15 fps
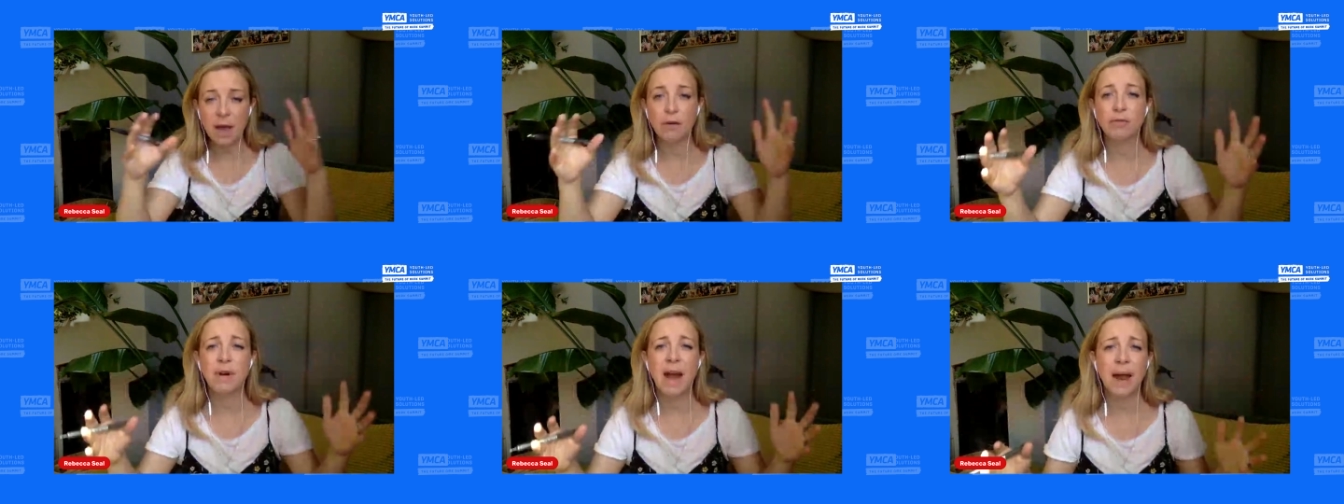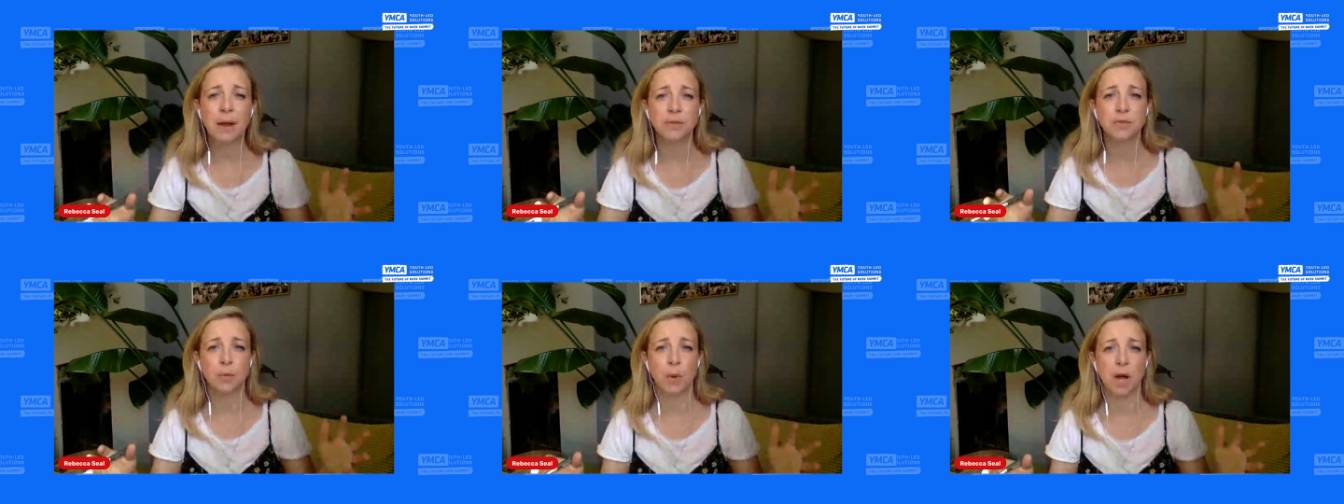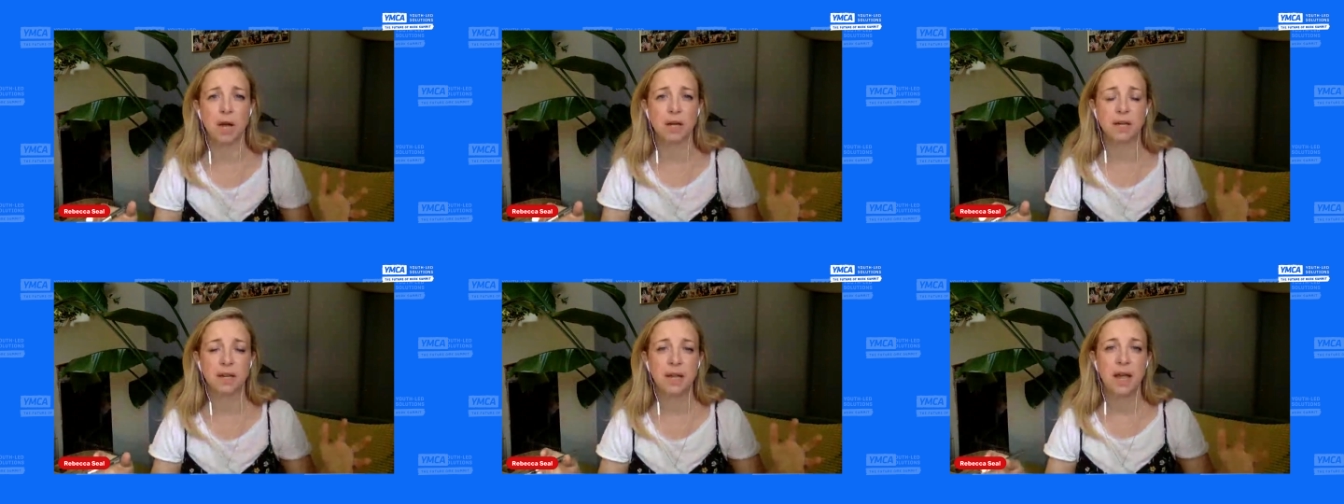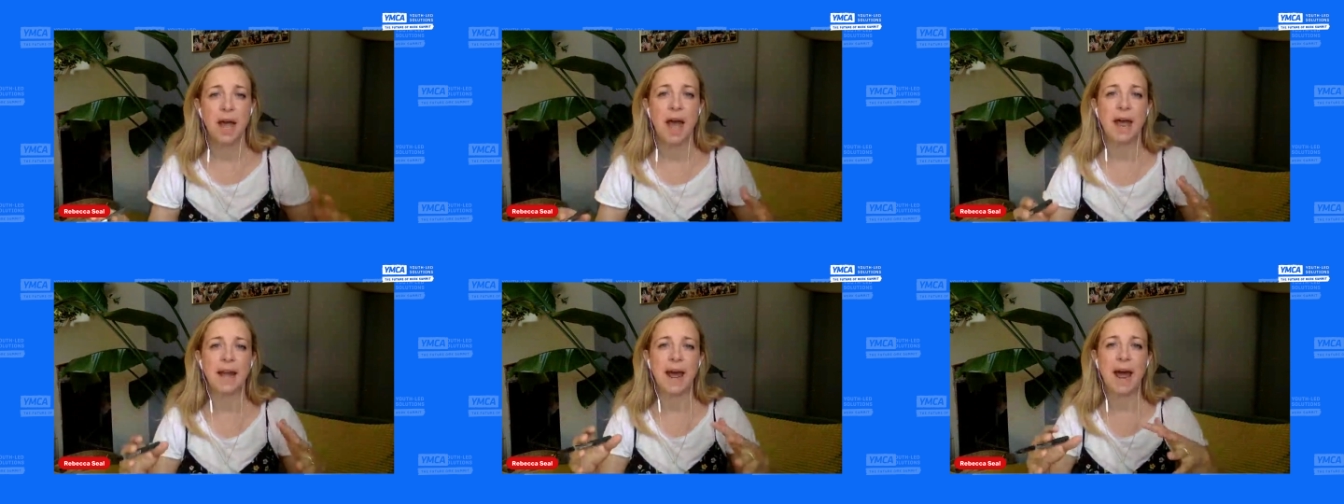around work
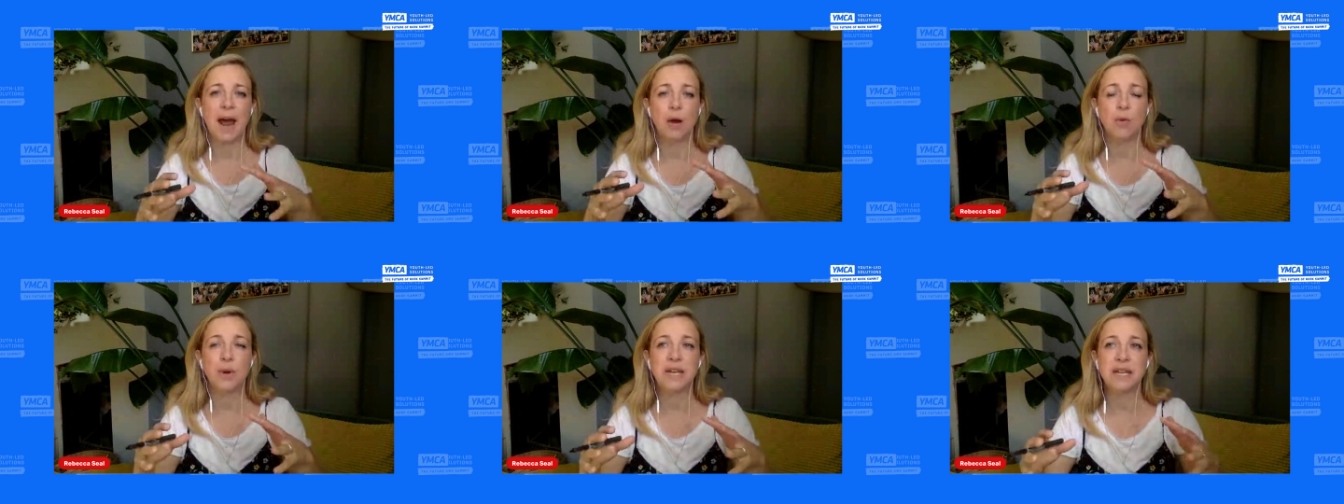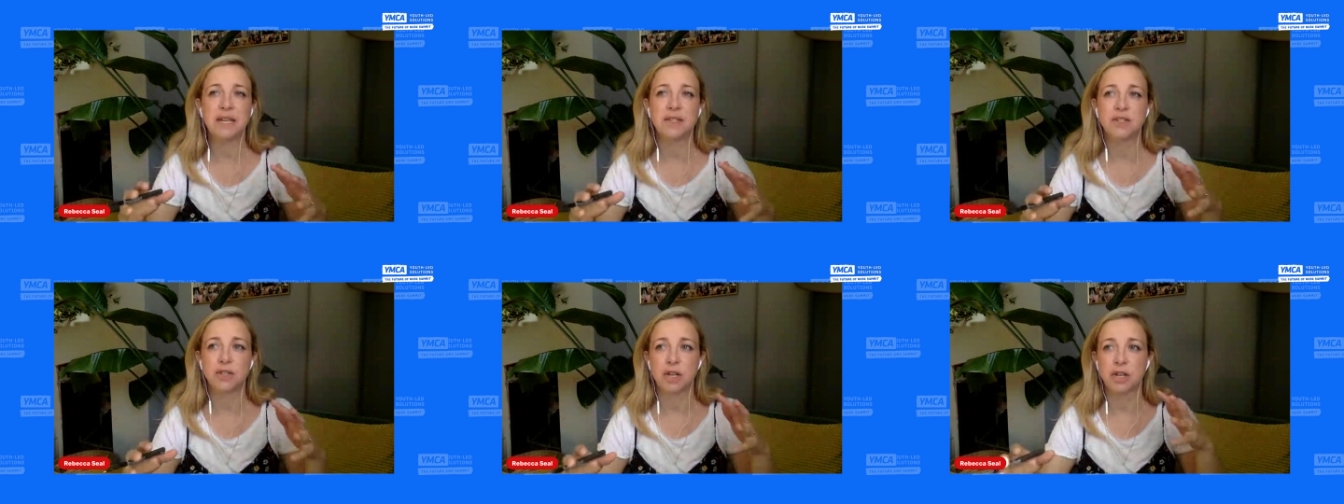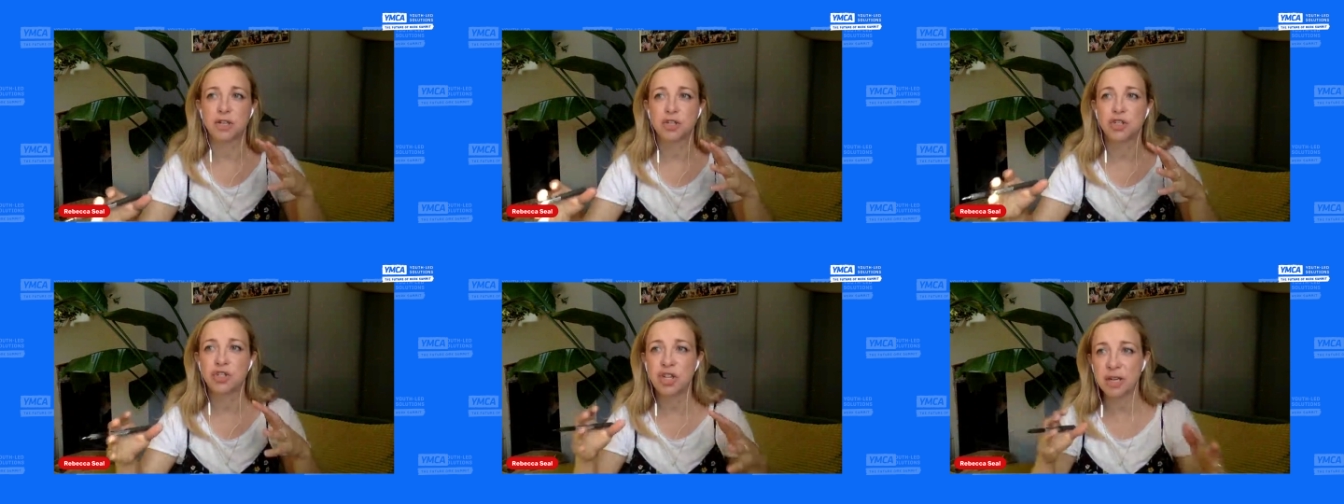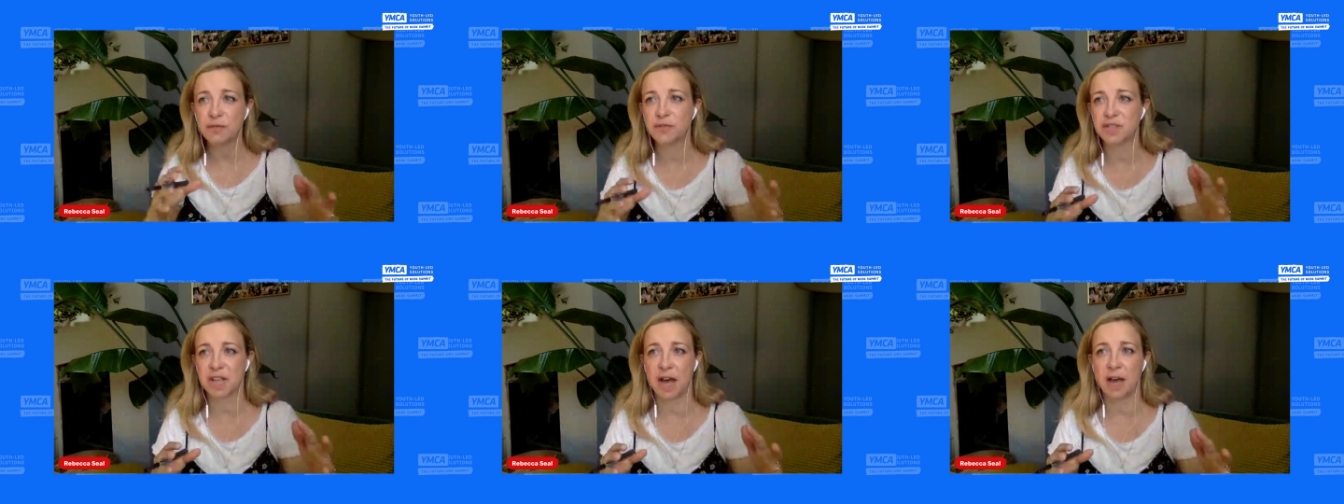and how we need to
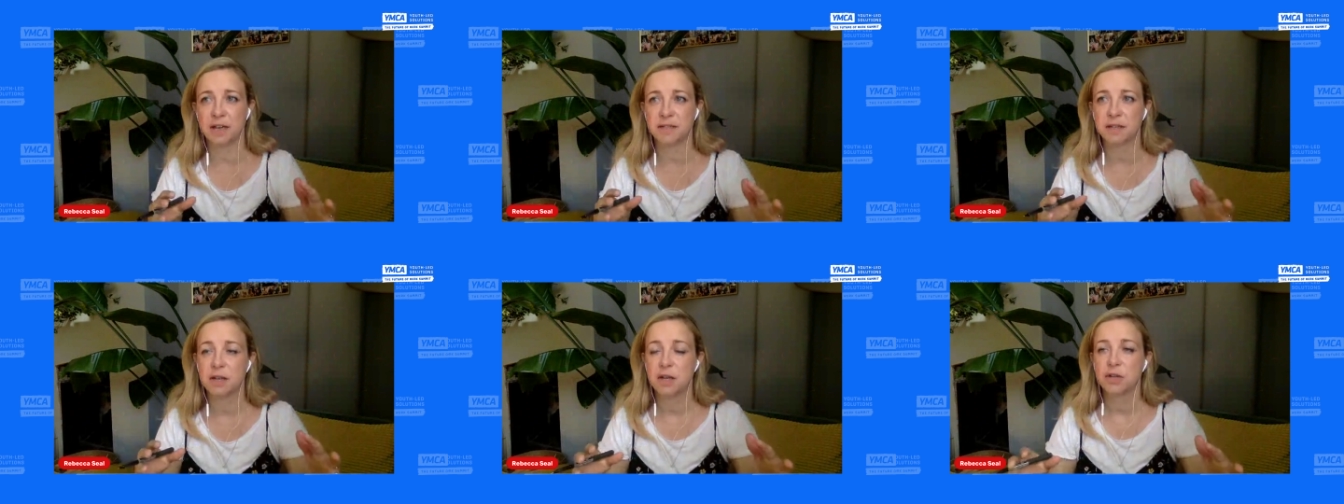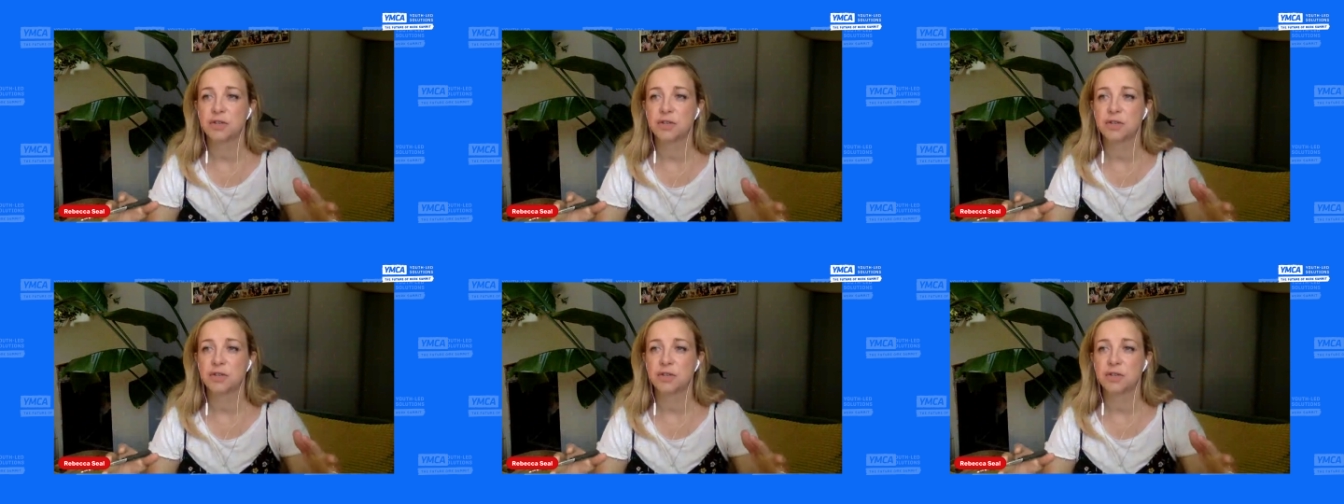shift that